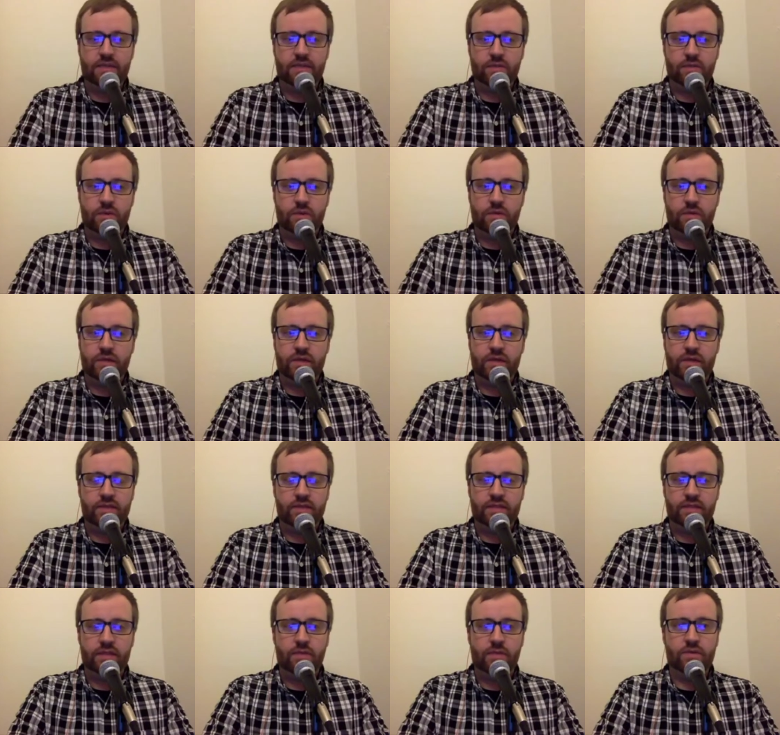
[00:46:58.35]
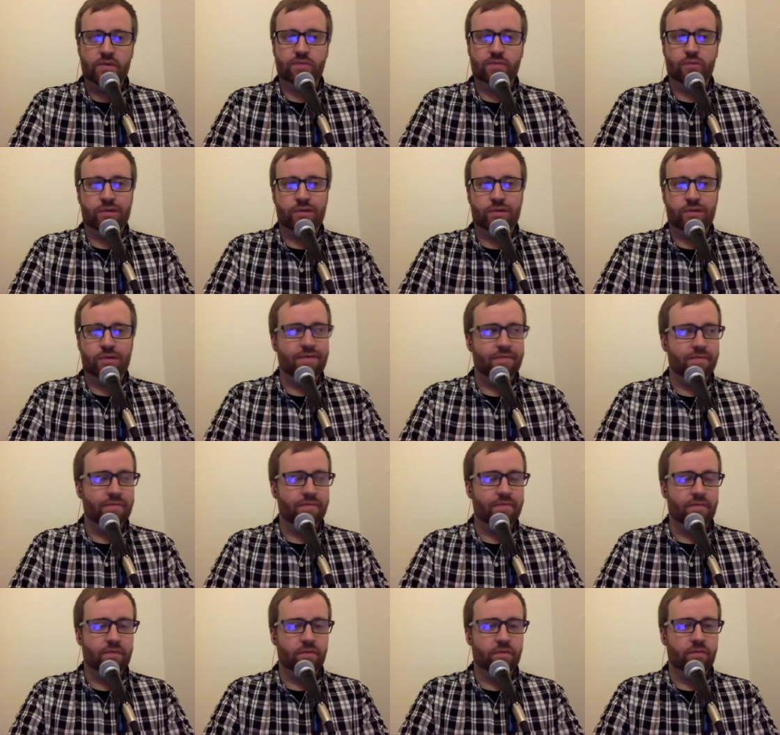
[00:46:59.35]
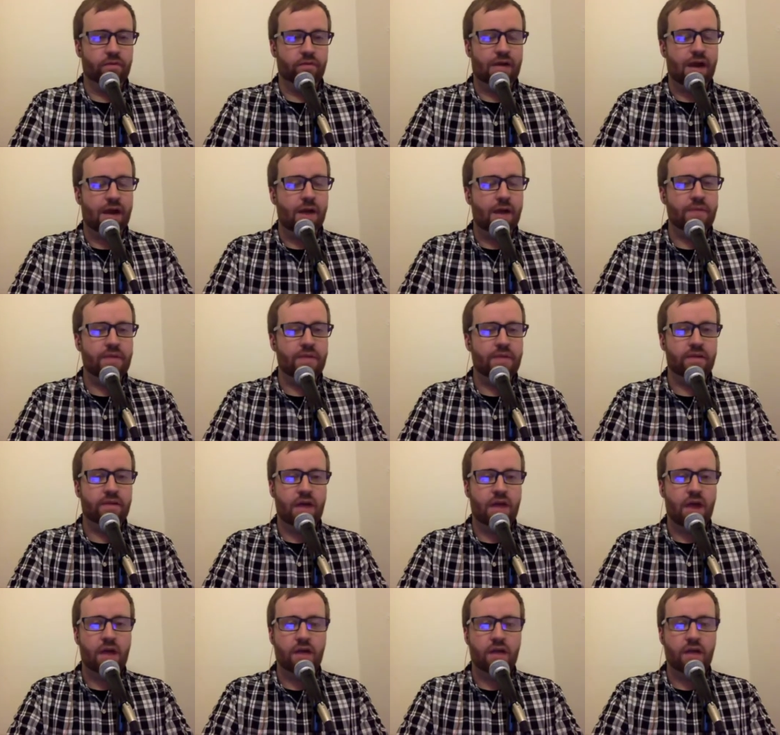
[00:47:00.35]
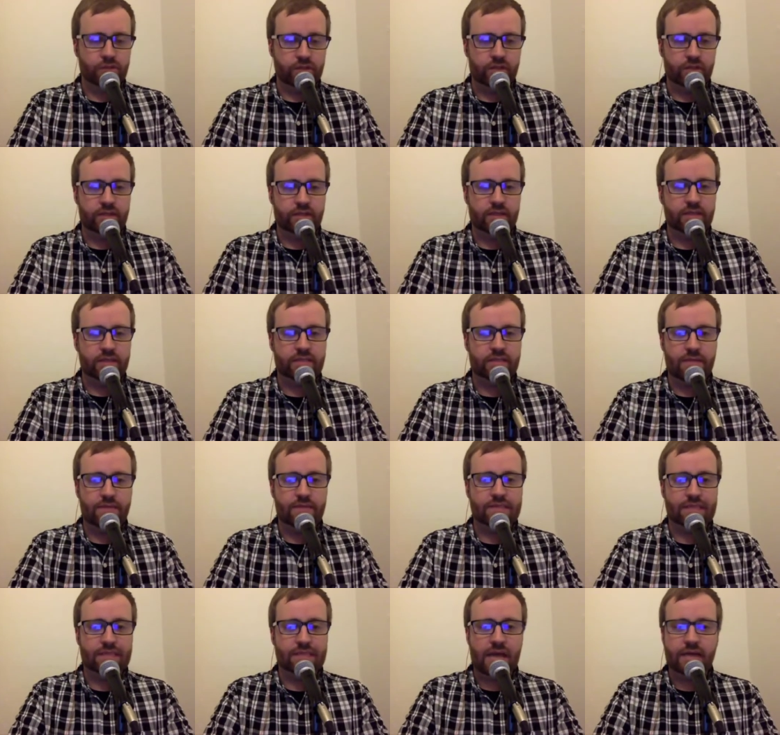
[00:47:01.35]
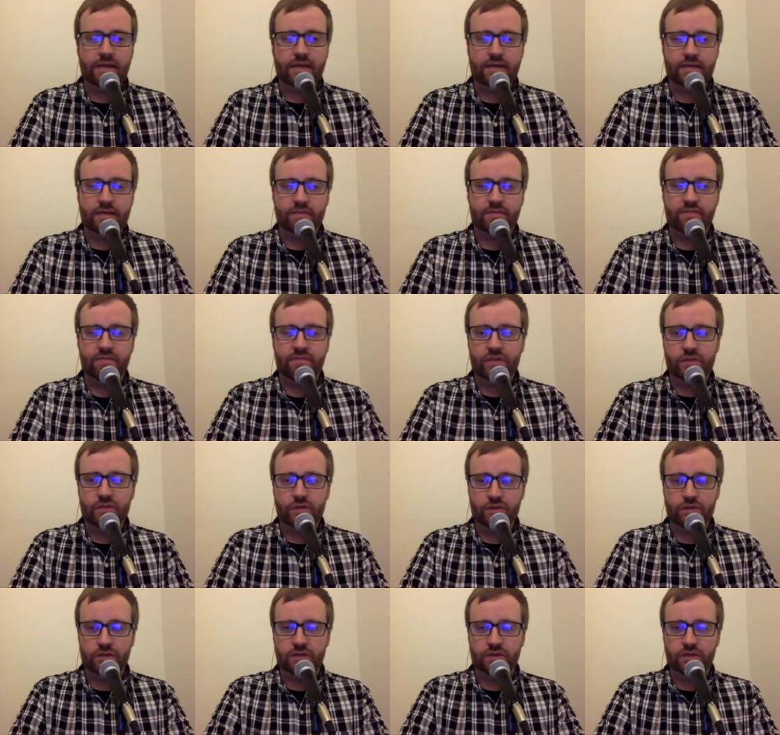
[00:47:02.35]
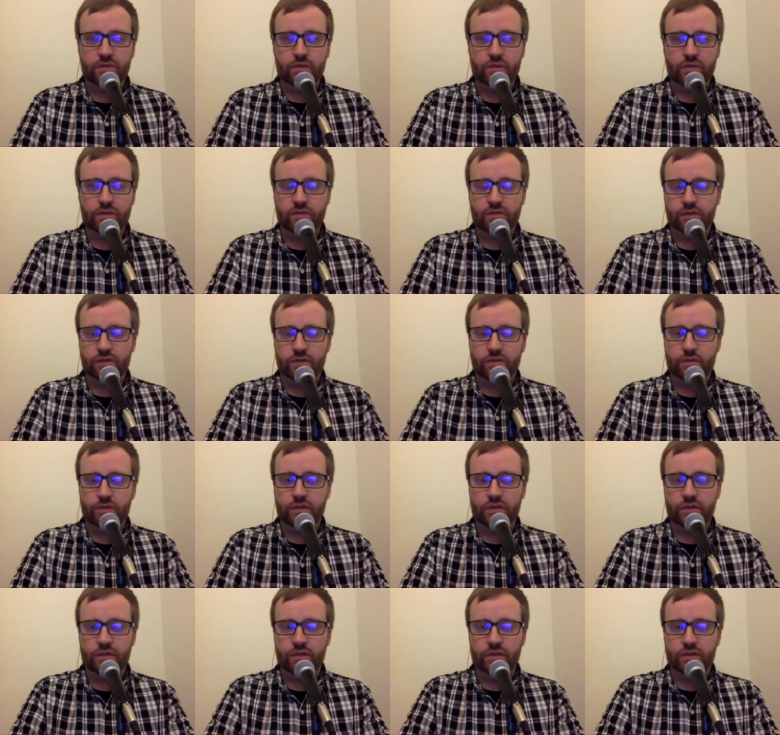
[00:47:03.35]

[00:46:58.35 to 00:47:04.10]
pretty common knowledge that this game is lacking some features on the Switch version, which so they're kind